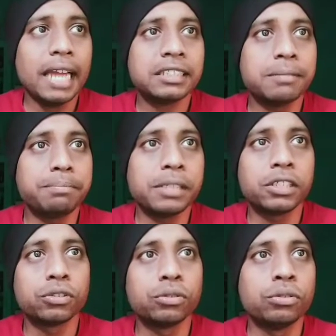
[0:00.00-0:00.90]
as
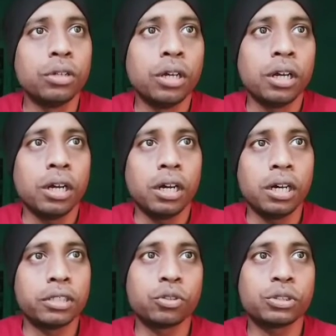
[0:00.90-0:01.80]
compared to
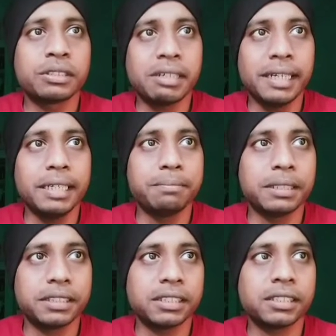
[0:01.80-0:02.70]
those
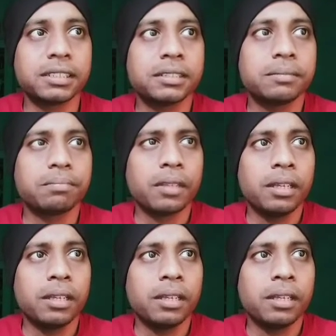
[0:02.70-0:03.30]
train, buses.